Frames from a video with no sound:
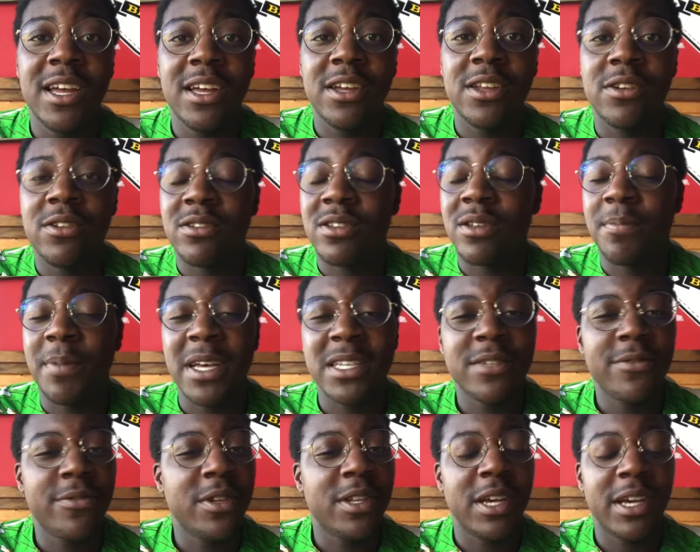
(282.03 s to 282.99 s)
You know, the
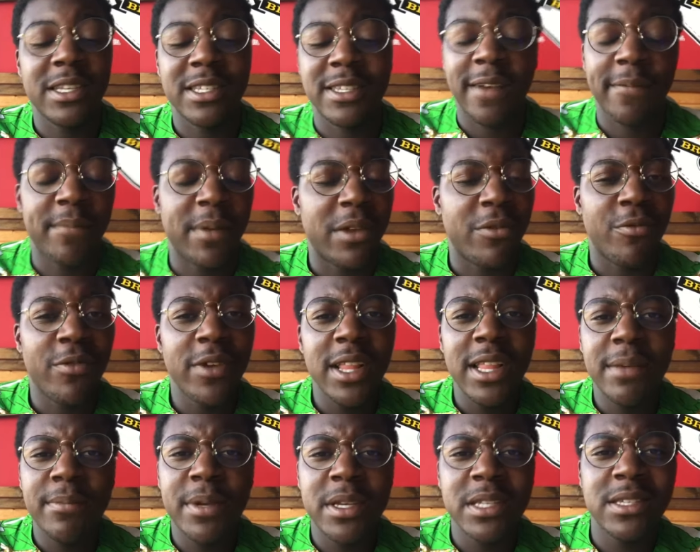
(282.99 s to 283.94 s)
past few days I've been
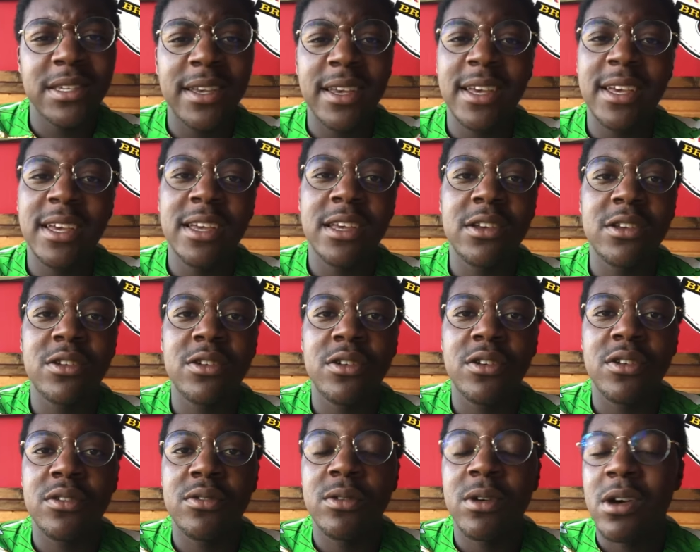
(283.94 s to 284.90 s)
really busy, you
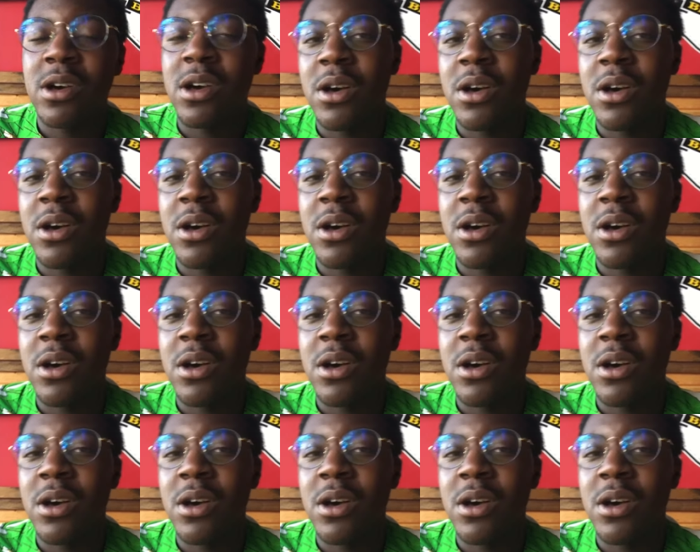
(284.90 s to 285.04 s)
know,